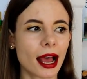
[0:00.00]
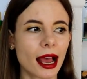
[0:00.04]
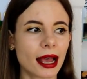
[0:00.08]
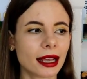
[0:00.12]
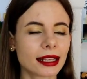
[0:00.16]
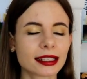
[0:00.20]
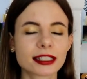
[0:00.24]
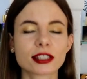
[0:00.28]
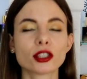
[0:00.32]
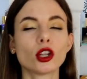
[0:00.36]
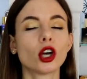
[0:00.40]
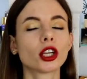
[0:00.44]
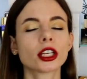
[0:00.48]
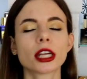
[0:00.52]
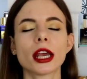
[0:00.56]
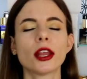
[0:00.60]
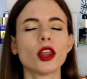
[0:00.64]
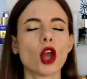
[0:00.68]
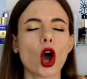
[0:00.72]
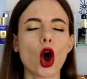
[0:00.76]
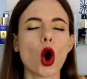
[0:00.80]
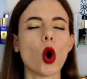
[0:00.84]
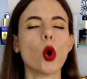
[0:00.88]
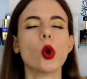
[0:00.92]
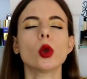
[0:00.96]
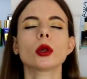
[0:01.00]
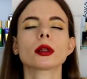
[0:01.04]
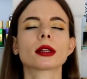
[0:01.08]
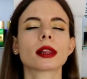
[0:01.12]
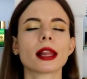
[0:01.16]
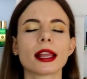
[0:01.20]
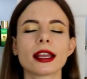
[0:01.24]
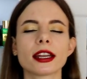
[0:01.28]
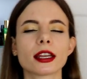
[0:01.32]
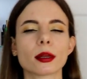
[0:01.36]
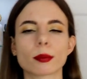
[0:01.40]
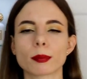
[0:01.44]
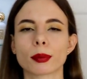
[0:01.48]
it's not an old
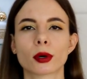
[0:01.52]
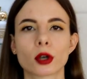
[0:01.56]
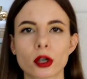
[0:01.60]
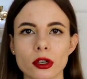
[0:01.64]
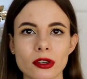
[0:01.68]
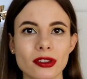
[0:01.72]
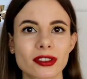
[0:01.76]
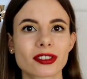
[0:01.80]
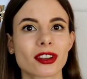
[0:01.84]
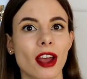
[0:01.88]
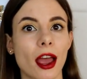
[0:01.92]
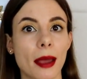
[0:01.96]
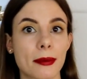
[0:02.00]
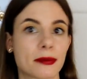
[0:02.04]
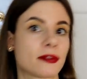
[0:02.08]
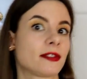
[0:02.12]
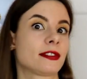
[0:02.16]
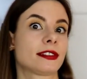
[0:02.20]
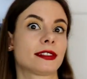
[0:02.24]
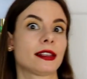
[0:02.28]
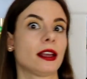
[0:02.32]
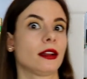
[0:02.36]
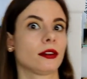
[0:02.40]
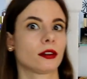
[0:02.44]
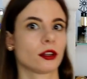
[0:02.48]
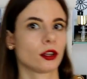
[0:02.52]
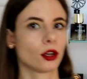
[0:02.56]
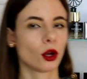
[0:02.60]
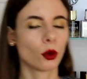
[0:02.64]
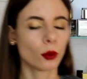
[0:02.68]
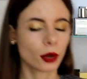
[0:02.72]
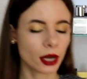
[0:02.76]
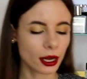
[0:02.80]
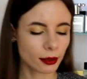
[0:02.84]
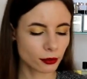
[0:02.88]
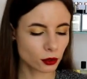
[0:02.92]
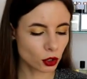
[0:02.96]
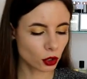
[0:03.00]
lady purse type of scent. You know
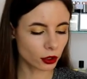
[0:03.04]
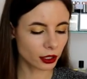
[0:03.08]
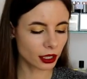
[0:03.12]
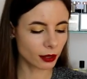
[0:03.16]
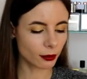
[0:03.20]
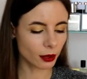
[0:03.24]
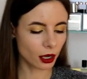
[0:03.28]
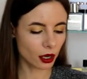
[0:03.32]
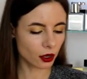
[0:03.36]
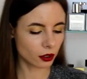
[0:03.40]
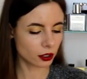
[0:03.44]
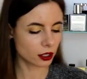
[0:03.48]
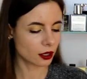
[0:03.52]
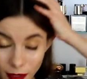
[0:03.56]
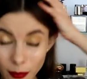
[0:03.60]
what I'm talking about?